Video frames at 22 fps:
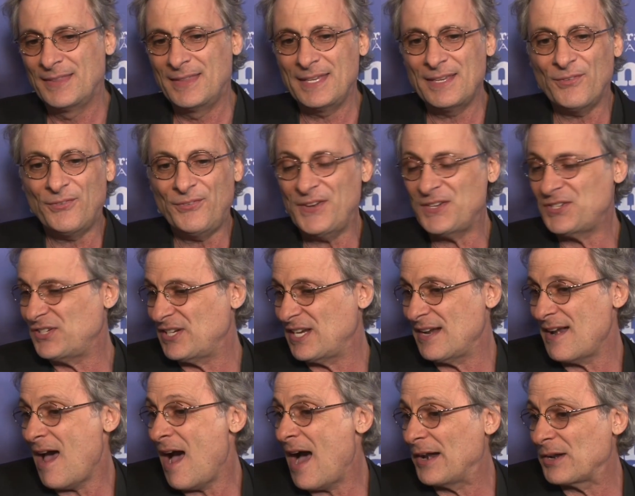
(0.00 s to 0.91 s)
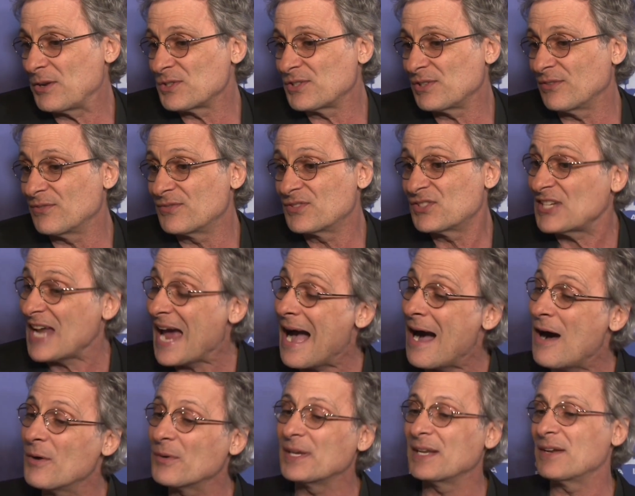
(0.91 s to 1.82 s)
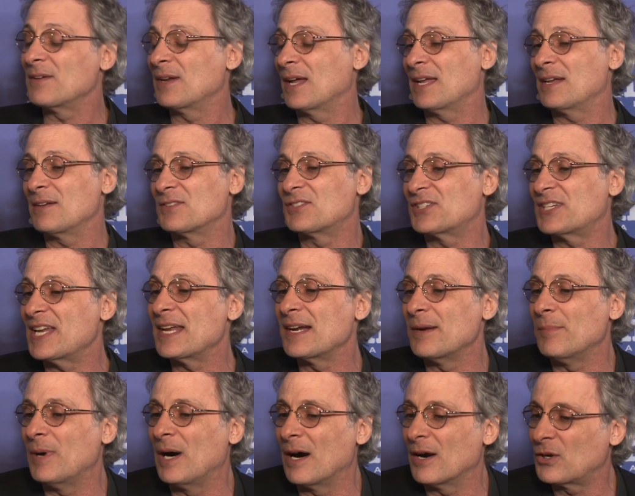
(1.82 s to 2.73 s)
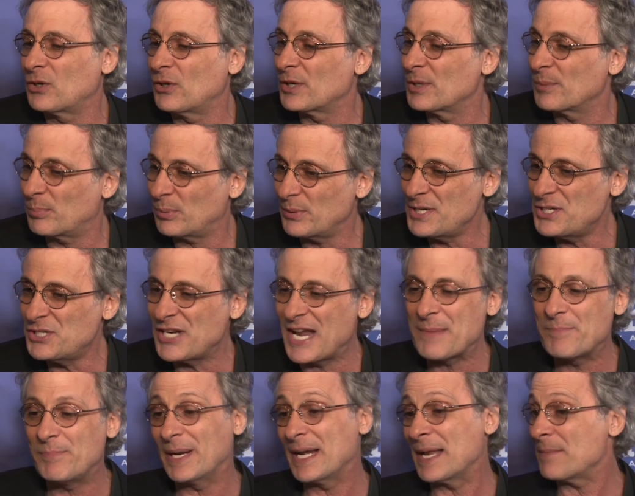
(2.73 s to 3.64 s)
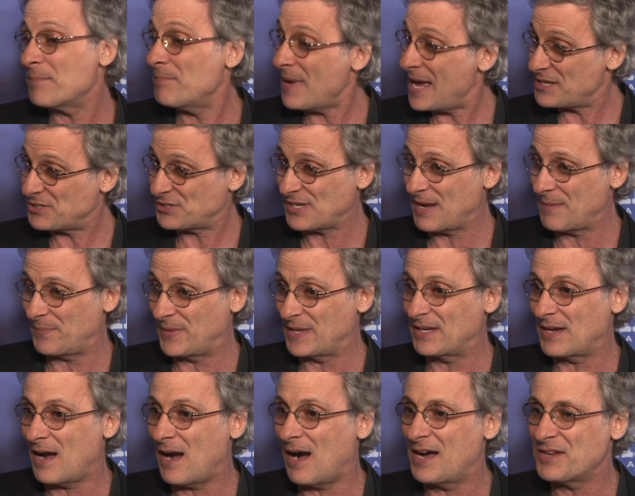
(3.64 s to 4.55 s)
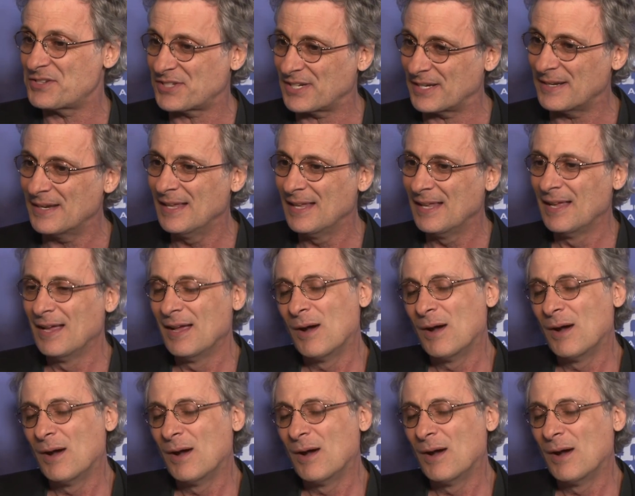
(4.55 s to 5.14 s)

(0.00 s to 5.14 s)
the aficionados of sound and cinema could appreciate, but it meant something to us, and